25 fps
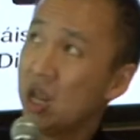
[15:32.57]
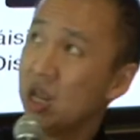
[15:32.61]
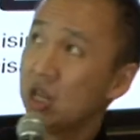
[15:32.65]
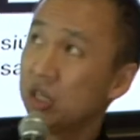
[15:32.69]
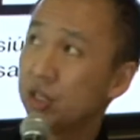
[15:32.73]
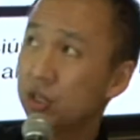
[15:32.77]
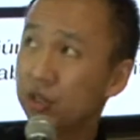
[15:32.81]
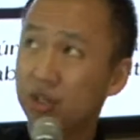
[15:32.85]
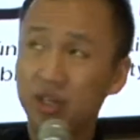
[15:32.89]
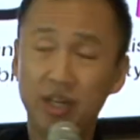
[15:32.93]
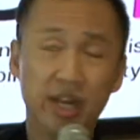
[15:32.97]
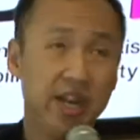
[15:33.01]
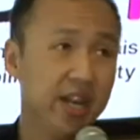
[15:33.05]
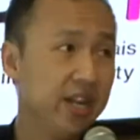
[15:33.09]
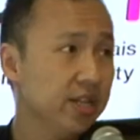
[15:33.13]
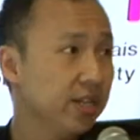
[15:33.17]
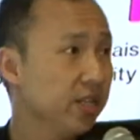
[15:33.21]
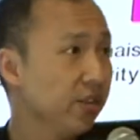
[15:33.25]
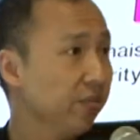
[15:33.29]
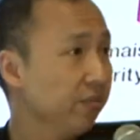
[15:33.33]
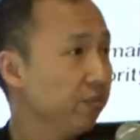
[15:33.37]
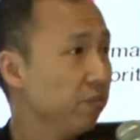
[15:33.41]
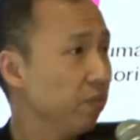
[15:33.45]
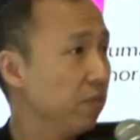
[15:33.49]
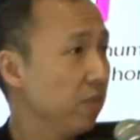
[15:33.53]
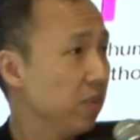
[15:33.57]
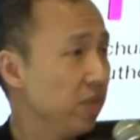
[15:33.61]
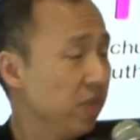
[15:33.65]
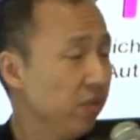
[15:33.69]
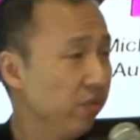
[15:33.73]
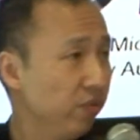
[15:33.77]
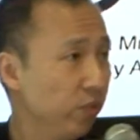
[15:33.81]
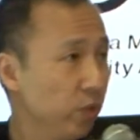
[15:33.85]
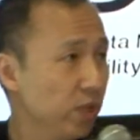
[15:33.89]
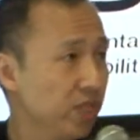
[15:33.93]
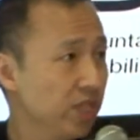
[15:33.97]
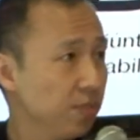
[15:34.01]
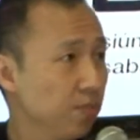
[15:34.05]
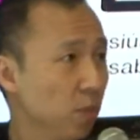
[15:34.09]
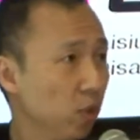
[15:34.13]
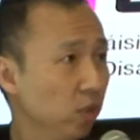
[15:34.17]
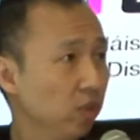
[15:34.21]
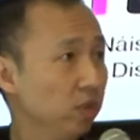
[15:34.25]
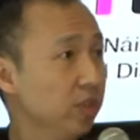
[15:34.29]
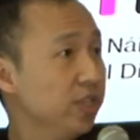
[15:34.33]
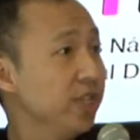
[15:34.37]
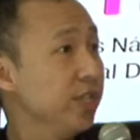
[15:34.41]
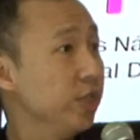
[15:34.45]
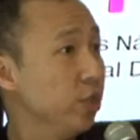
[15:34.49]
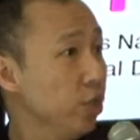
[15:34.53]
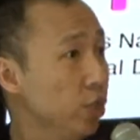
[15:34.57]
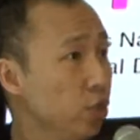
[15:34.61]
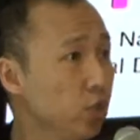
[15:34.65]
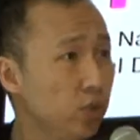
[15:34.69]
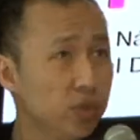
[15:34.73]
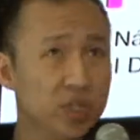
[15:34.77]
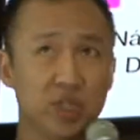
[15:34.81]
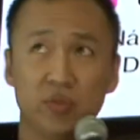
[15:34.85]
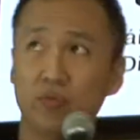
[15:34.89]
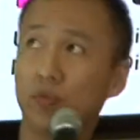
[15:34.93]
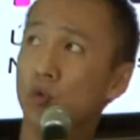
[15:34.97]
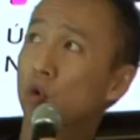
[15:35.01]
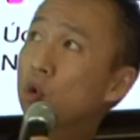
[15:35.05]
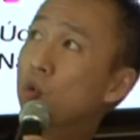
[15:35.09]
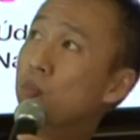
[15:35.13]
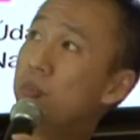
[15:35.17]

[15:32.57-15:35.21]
So the layers of influence model is useful